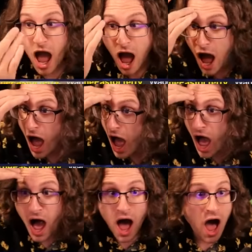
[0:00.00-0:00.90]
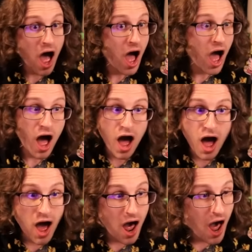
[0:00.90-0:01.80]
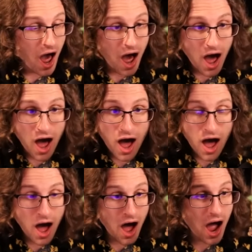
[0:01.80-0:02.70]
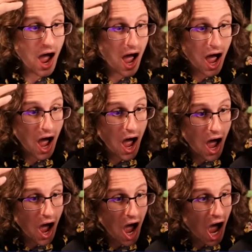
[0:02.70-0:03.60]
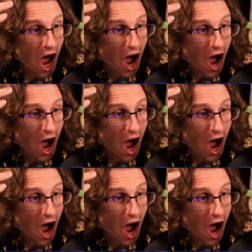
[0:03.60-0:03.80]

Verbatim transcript: Greetings. I am Clorinde, a champion duelist of the